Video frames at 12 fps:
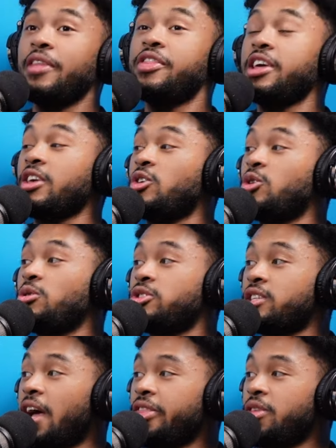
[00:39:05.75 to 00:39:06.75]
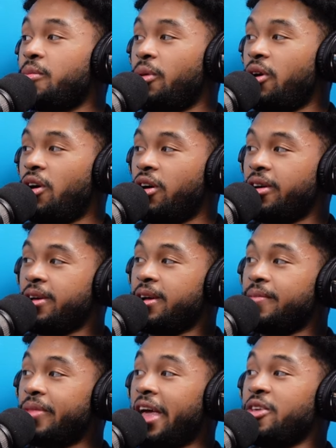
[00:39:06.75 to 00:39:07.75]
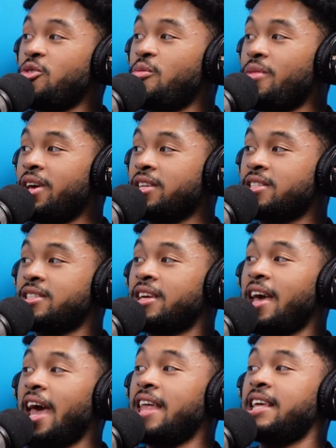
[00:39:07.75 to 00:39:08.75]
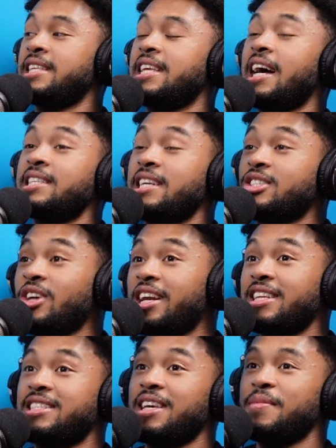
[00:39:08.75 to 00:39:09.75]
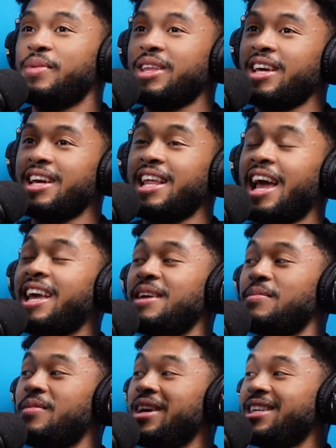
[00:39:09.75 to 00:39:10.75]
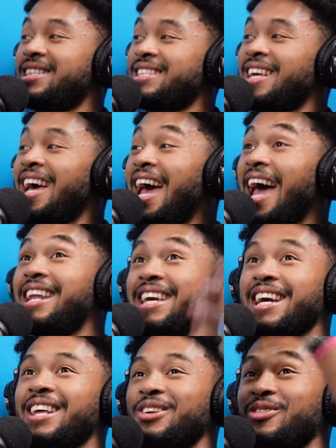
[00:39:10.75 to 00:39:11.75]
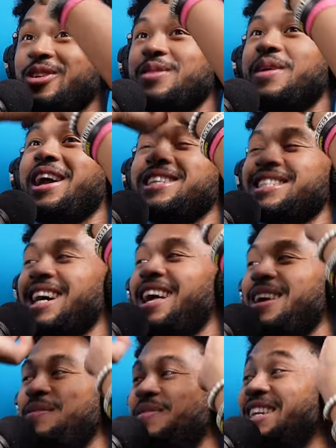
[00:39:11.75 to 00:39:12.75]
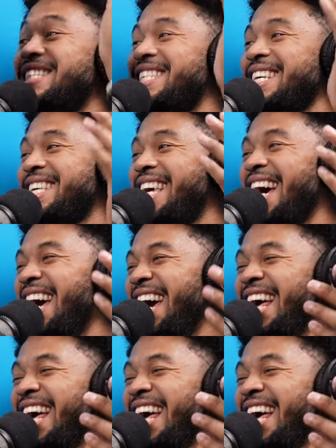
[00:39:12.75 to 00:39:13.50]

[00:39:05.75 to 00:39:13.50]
I think you shot the ball and you missed. And then Dante tried to tip it in, and he oh, missed. Yeah, yeah, yeah, yeah. And he got the rebound and shot, and he missed again.